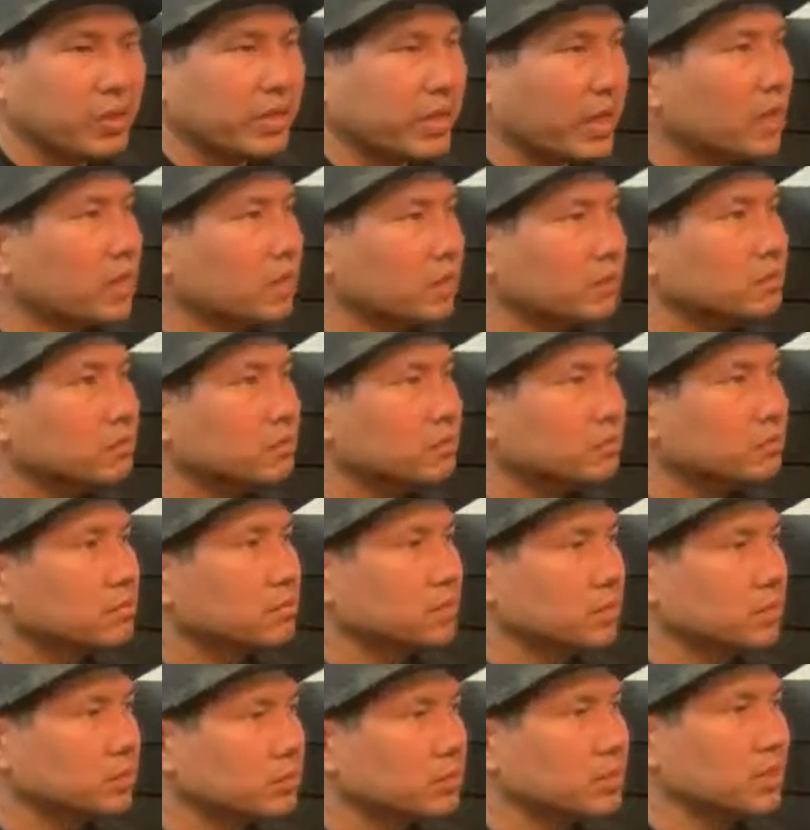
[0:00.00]
that,
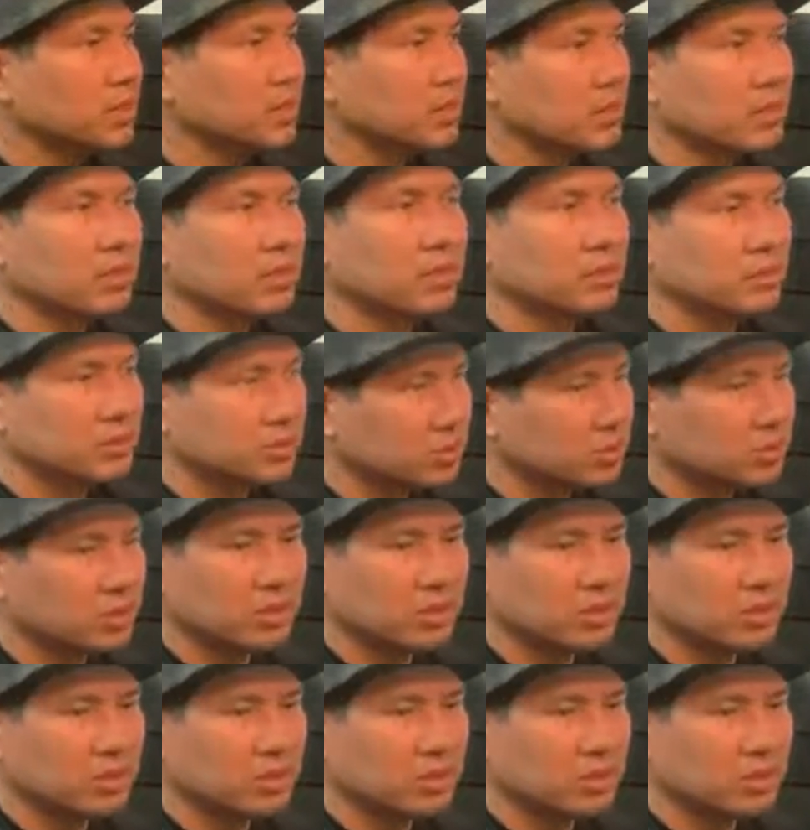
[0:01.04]
using the